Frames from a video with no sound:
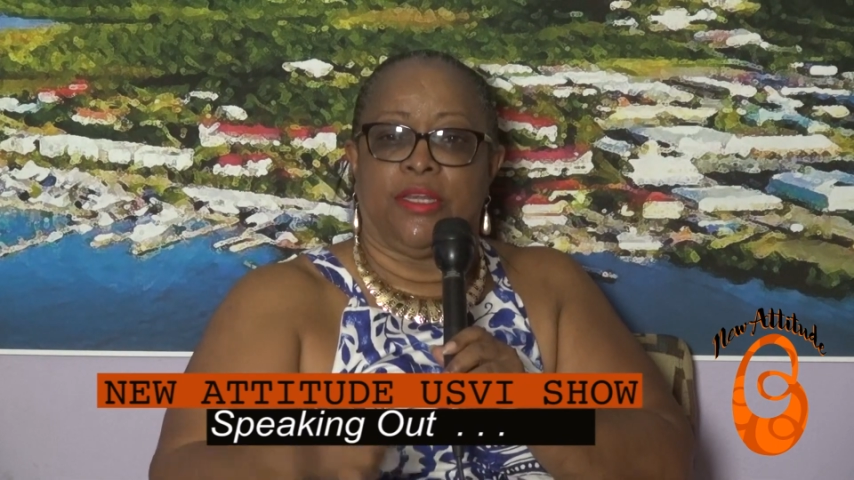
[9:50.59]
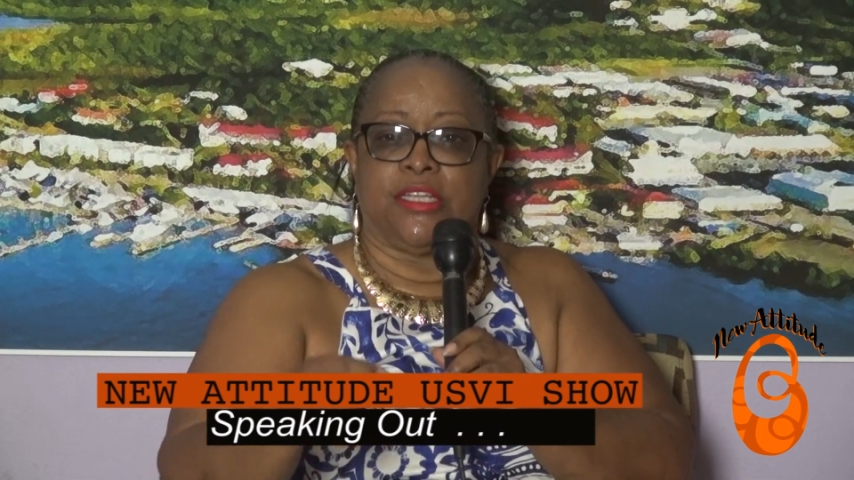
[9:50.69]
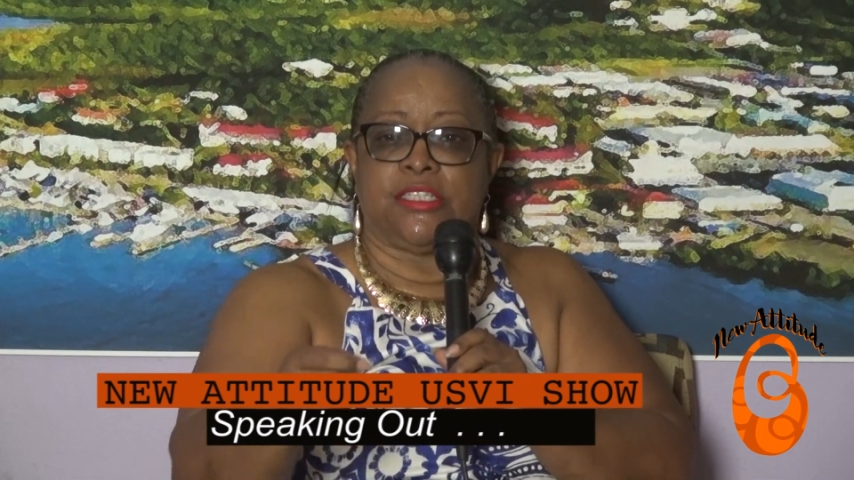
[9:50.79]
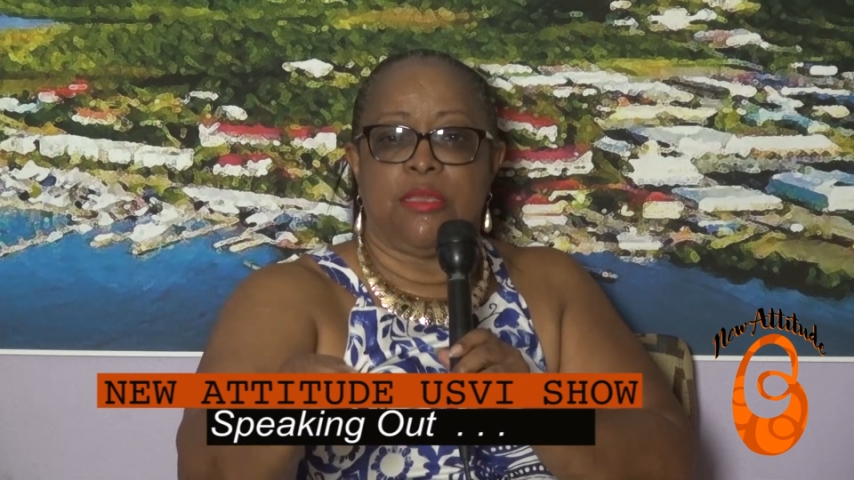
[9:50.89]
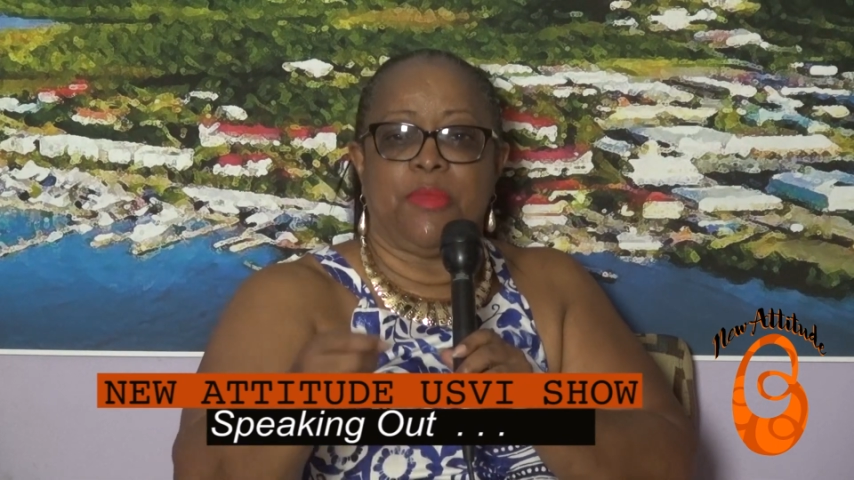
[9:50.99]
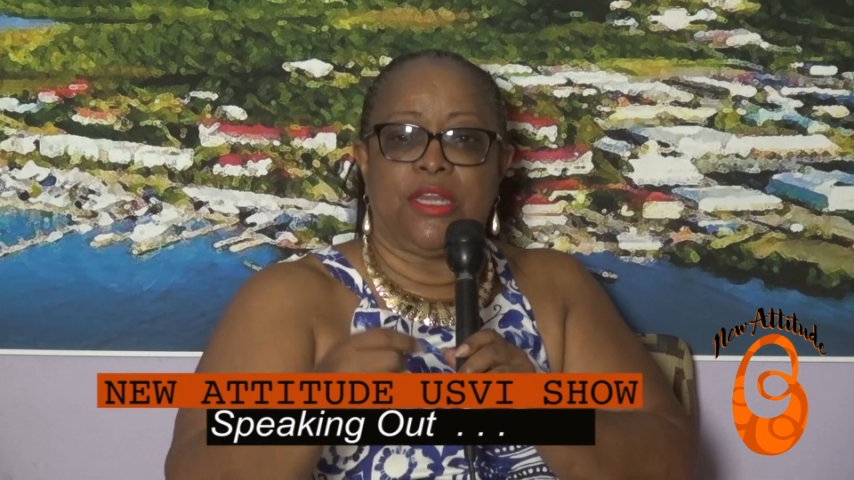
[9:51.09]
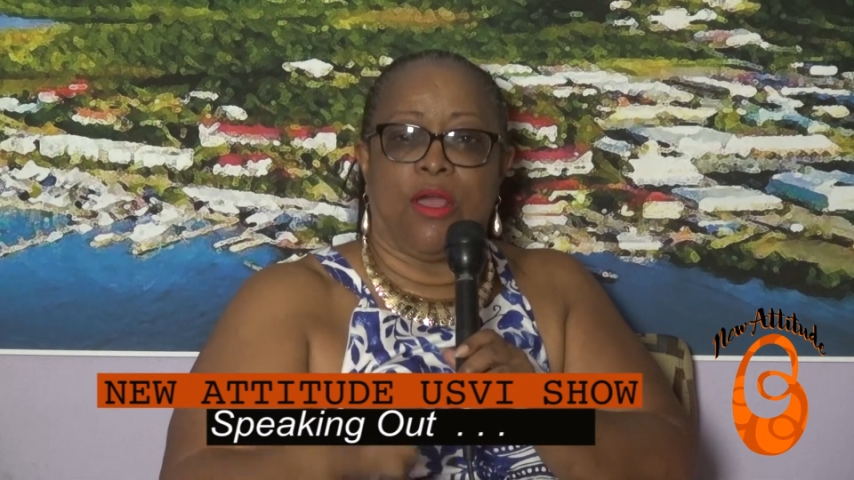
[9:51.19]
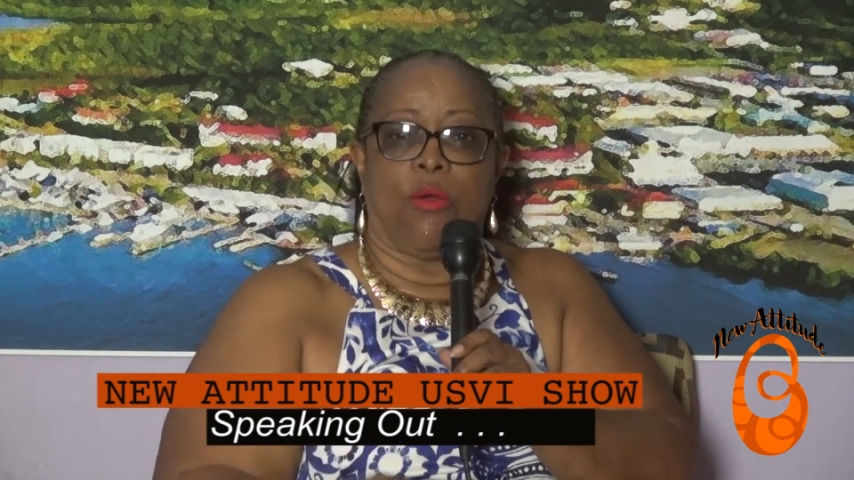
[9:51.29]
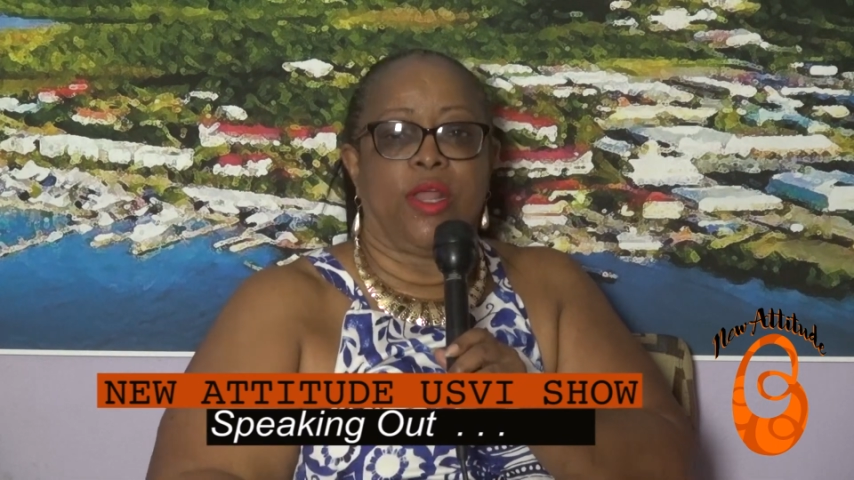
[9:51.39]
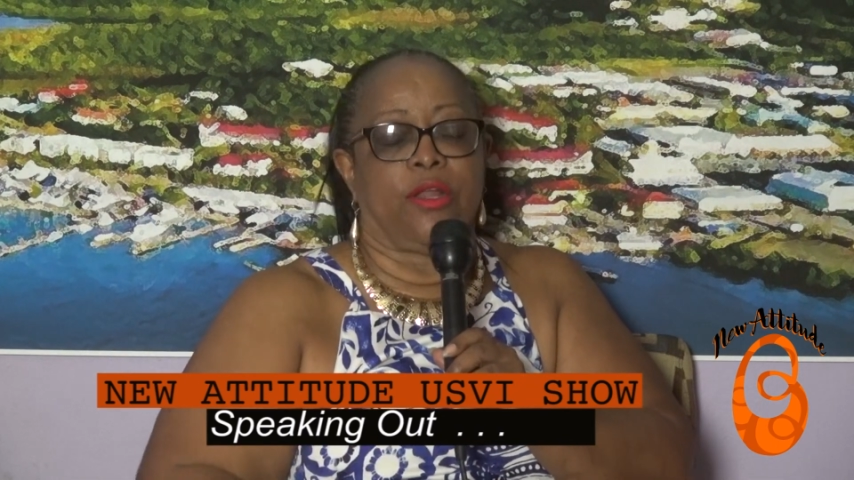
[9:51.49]
they see me
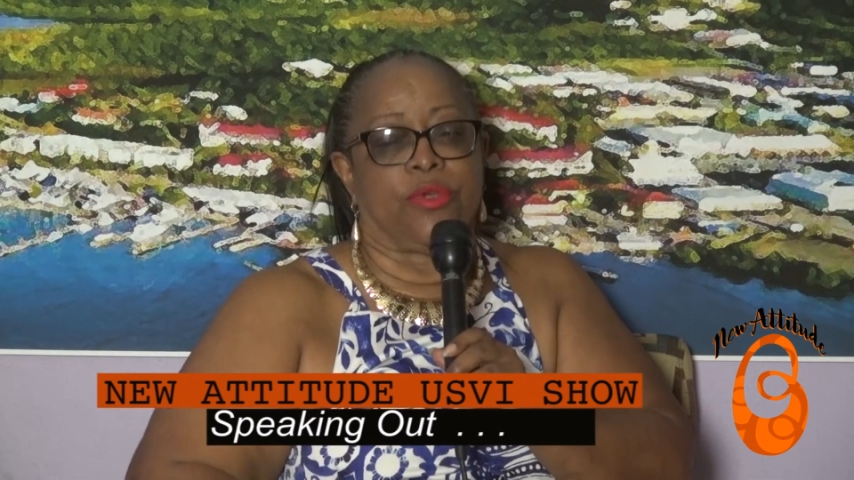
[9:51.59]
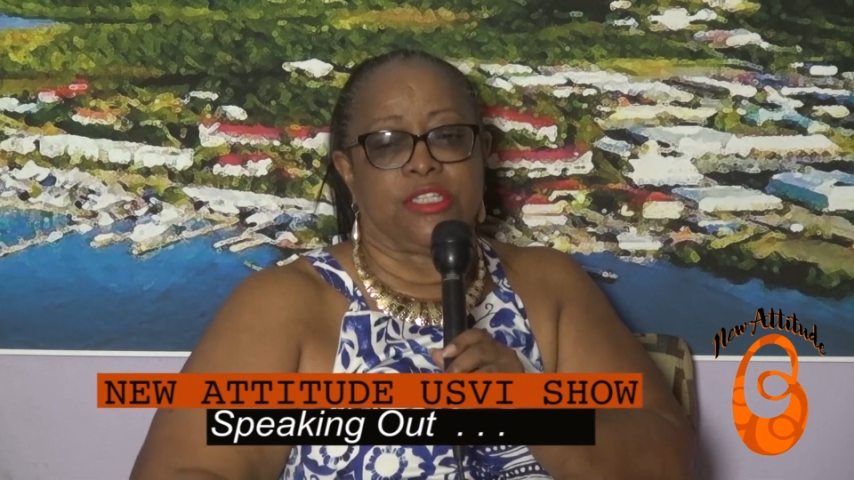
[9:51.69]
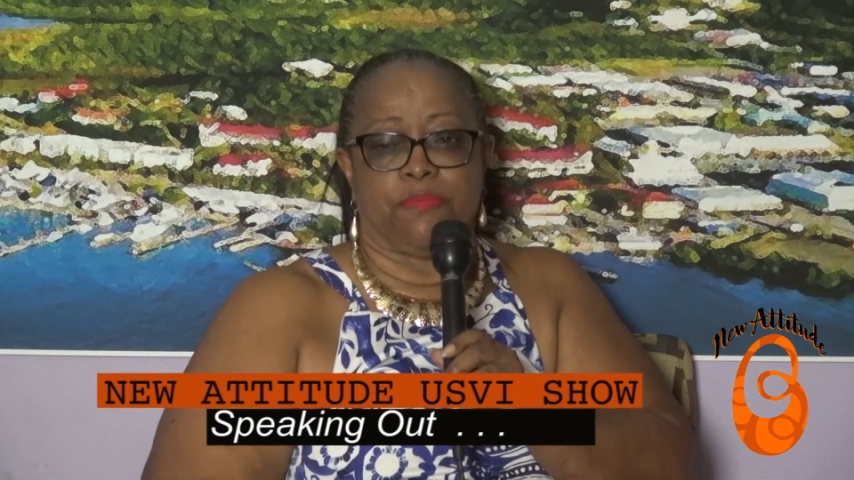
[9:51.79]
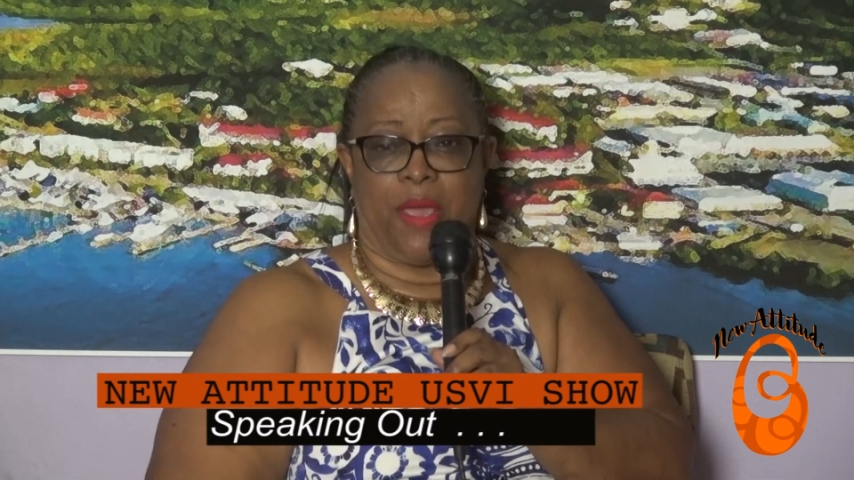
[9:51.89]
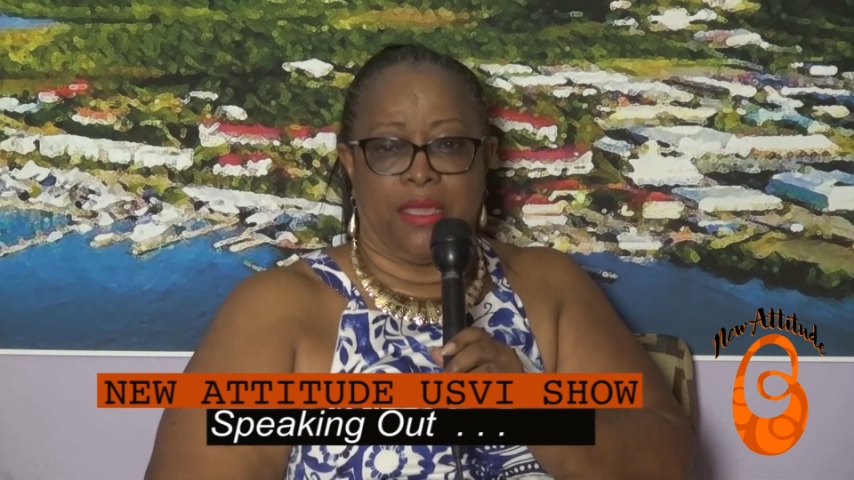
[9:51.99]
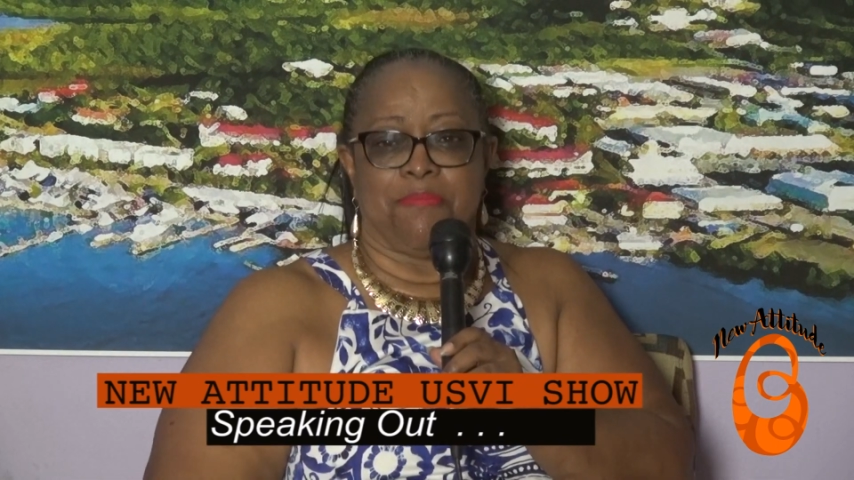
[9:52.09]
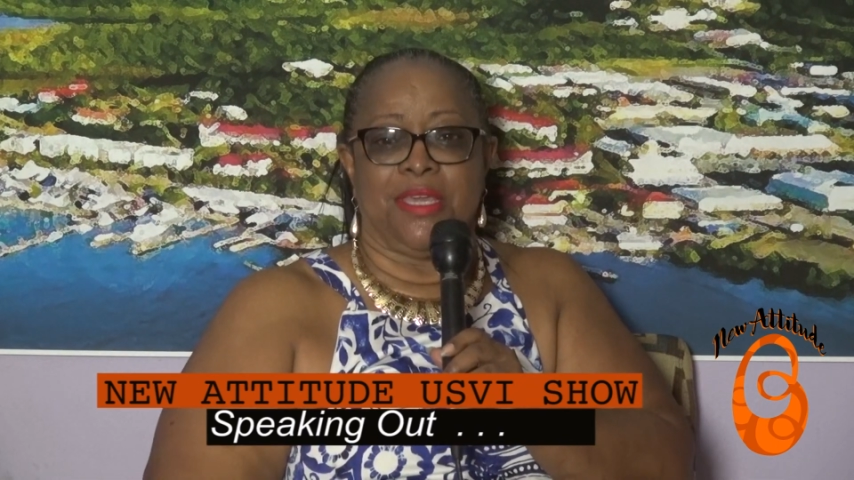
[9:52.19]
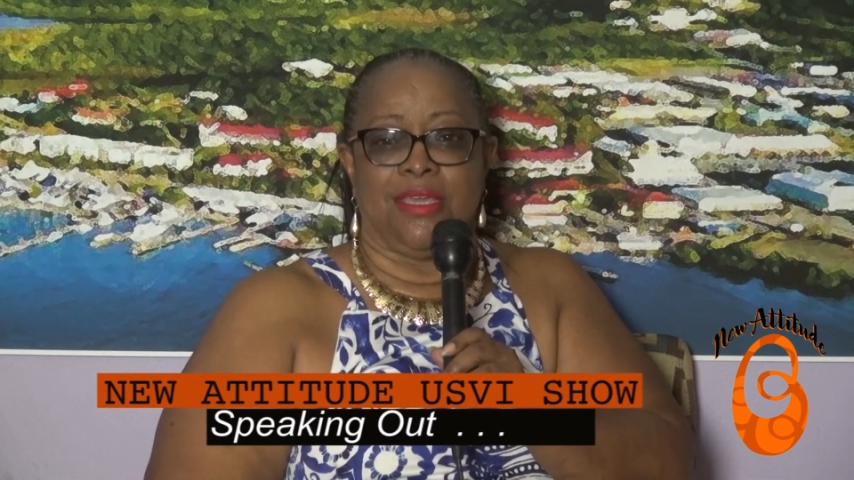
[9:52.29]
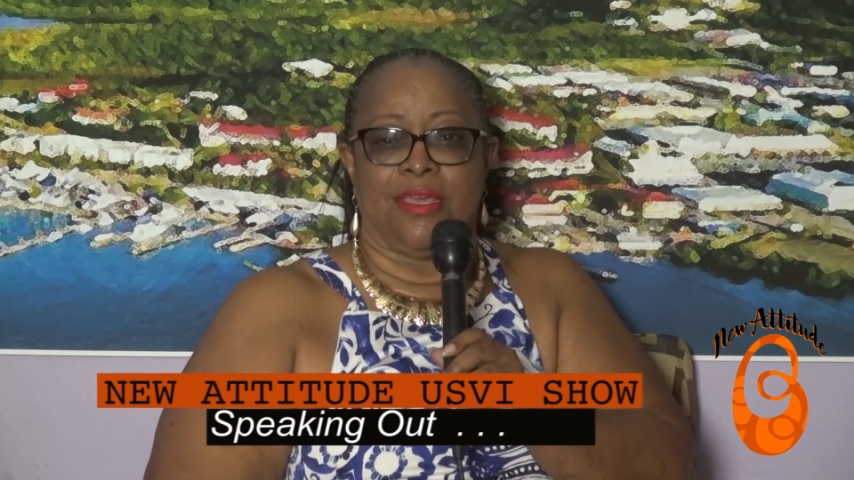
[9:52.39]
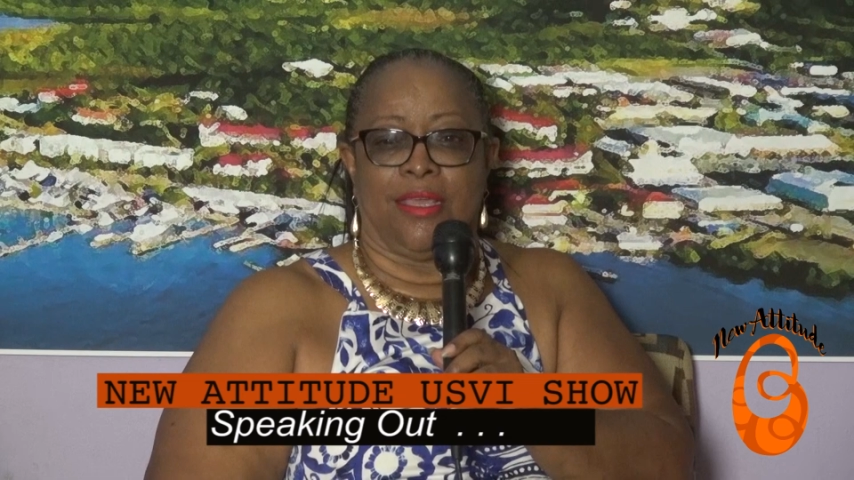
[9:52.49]
now and they respect
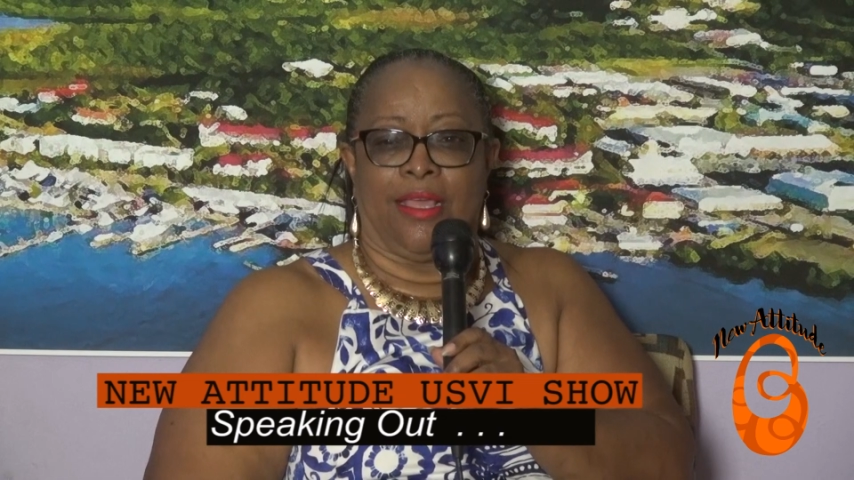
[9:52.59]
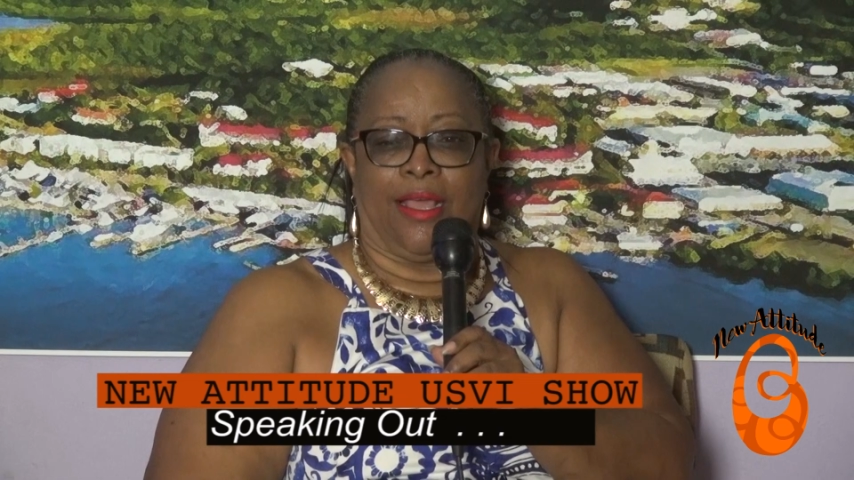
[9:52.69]
me.